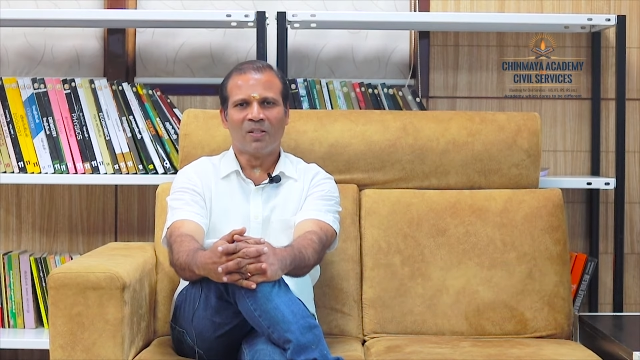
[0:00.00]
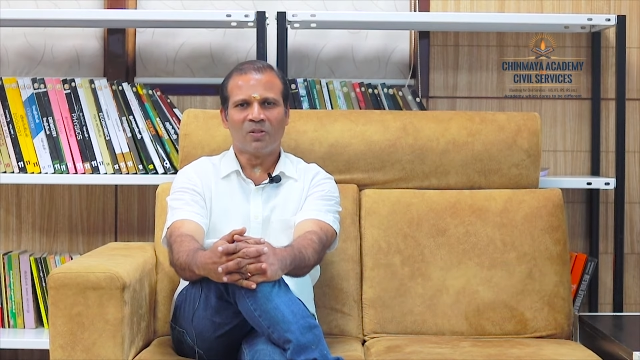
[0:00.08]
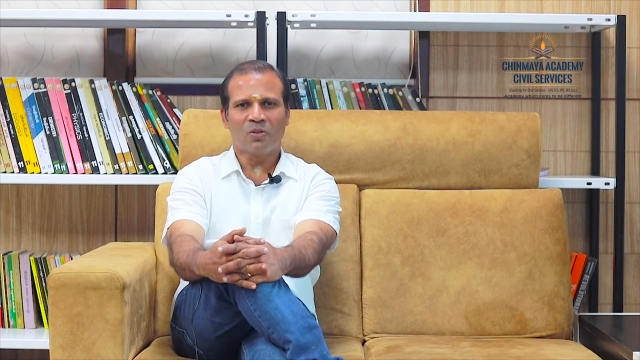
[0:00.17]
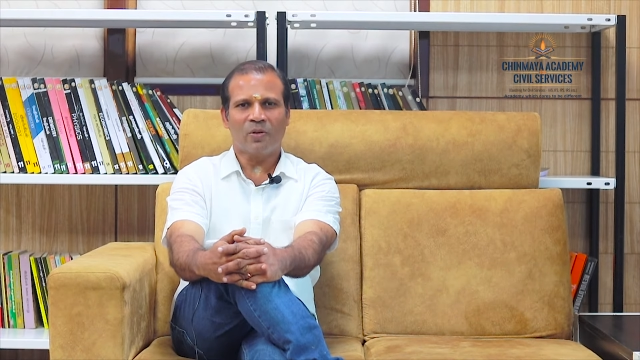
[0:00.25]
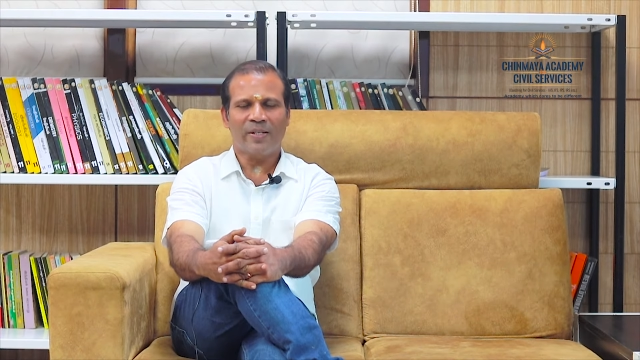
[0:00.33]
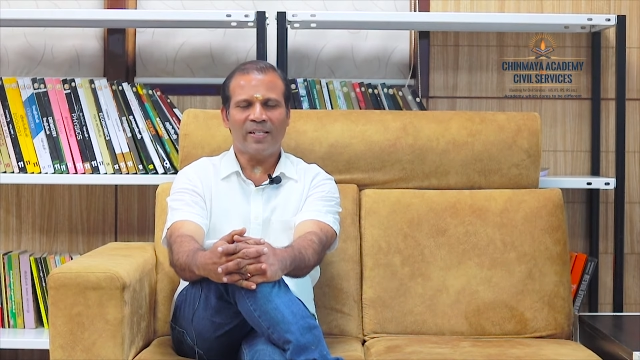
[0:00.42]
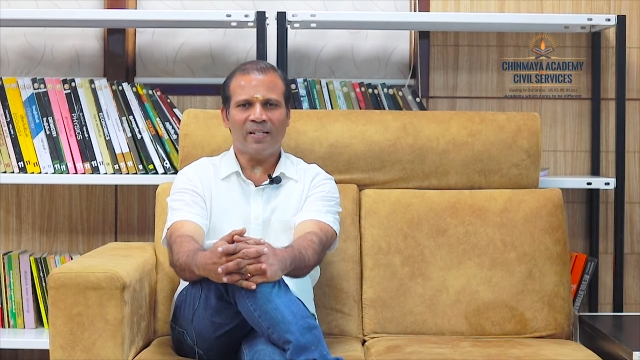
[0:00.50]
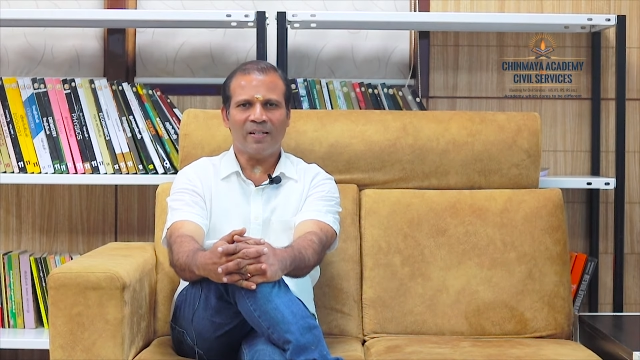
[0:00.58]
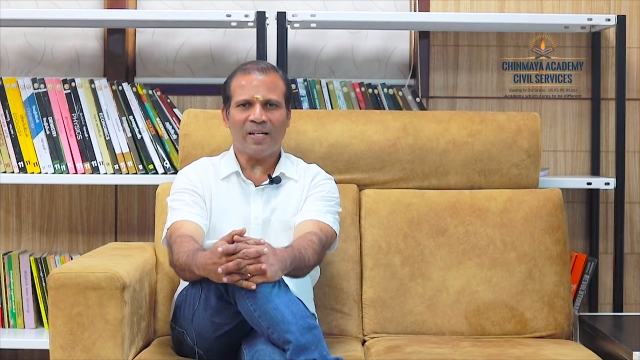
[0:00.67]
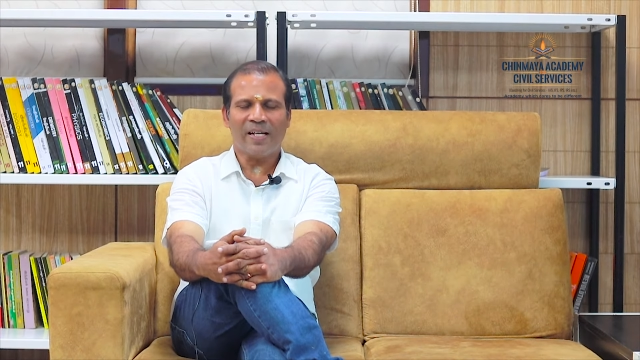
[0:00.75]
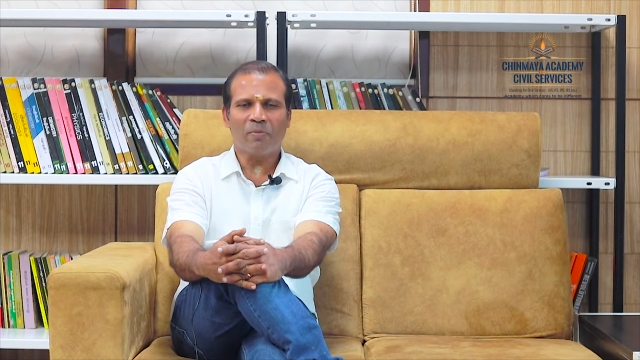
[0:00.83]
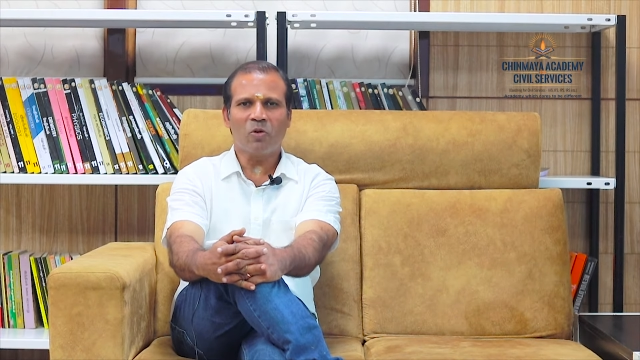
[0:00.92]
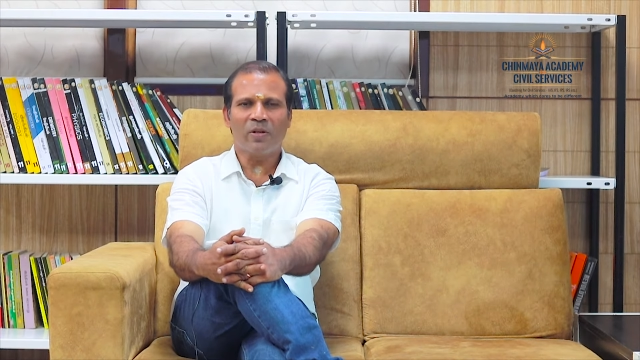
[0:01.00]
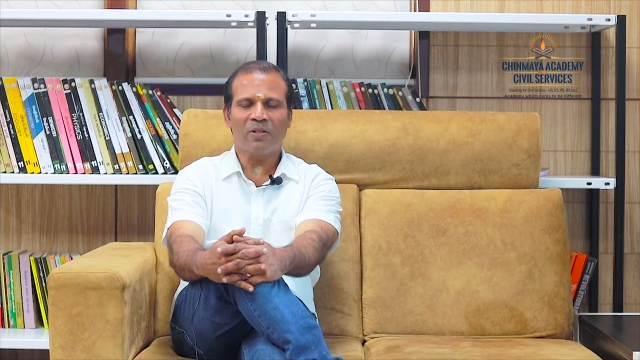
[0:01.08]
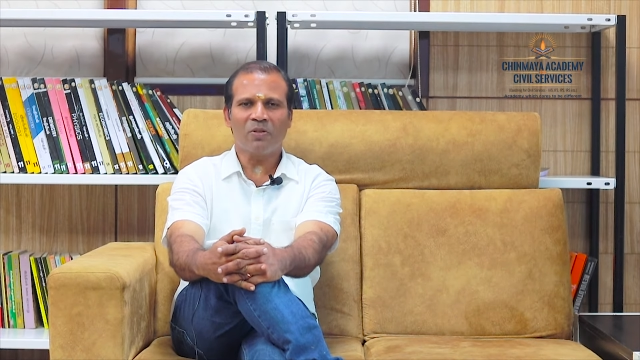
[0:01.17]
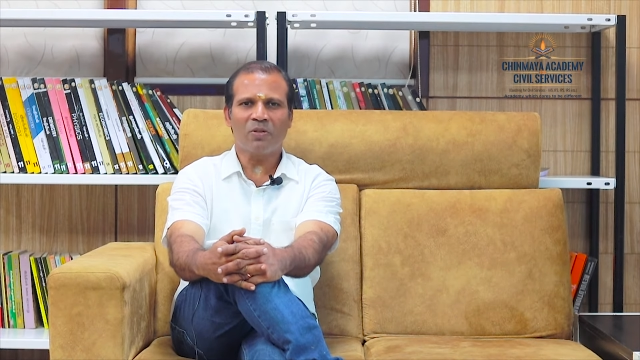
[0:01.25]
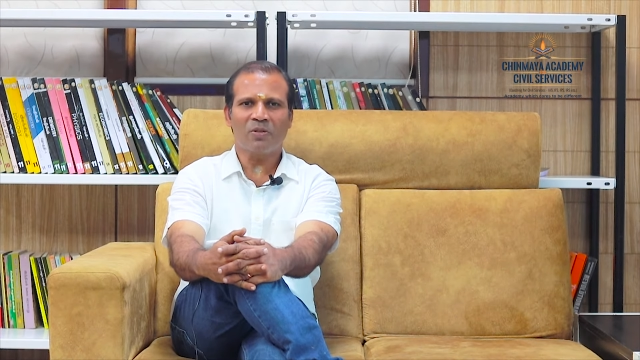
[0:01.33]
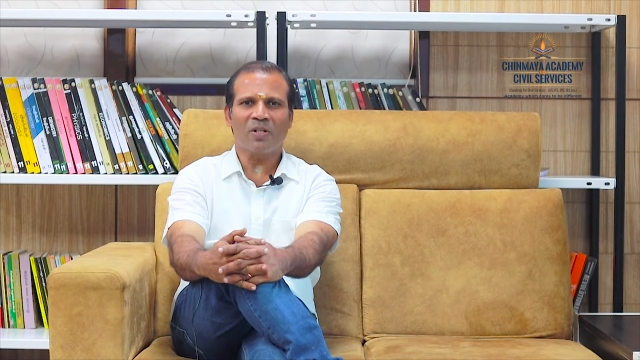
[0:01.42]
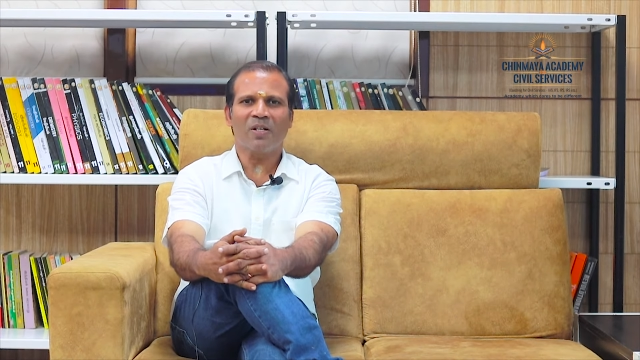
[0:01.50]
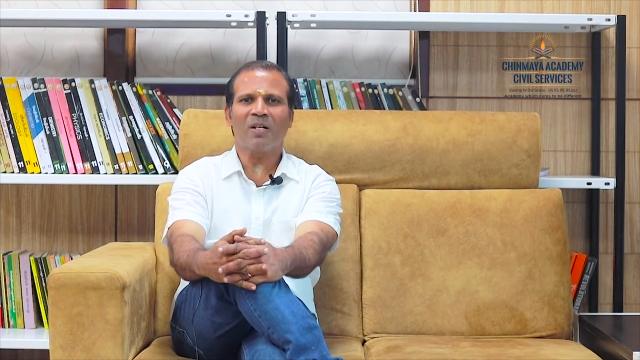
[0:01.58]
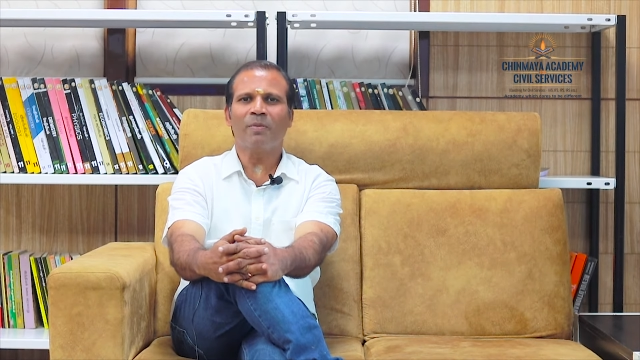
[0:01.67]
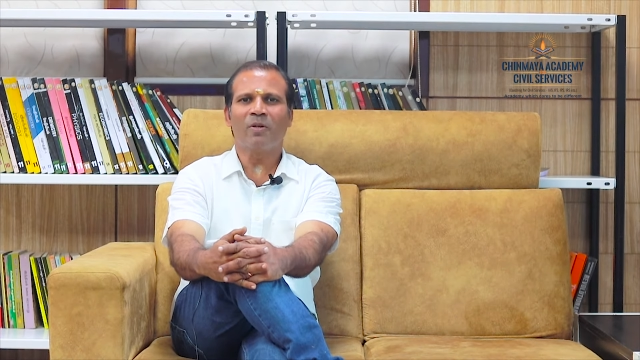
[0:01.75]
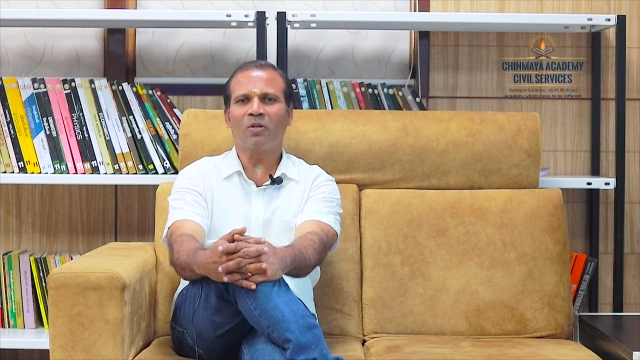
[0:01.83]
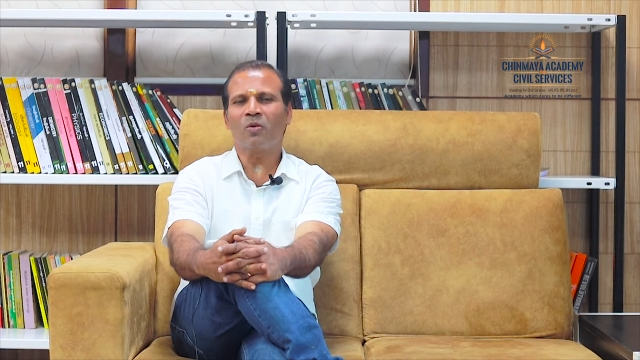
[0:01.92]
So here I am going to
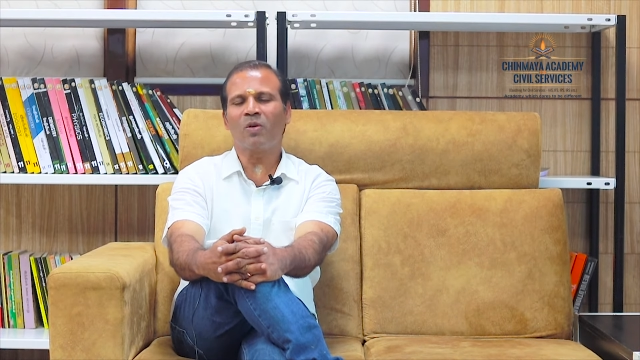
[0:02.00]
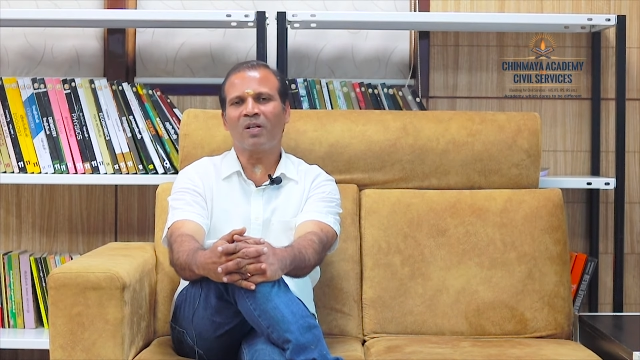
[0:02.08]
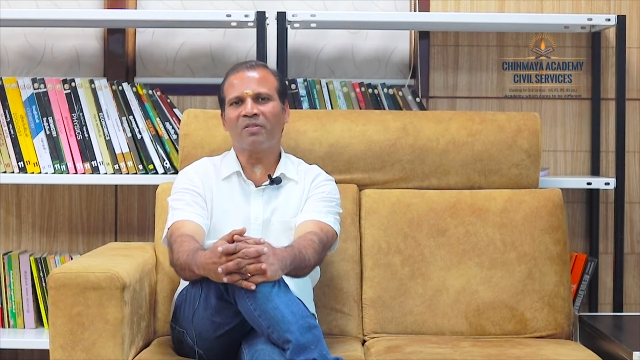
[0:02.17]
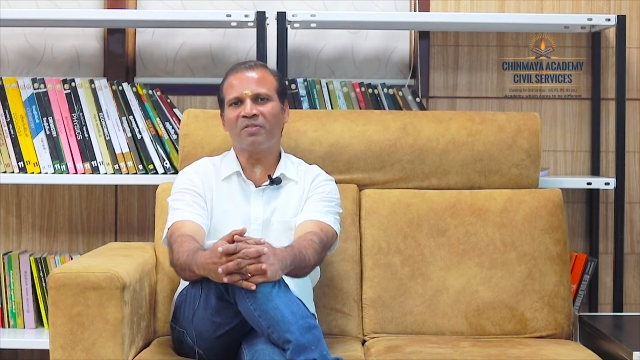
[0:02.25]
talk about one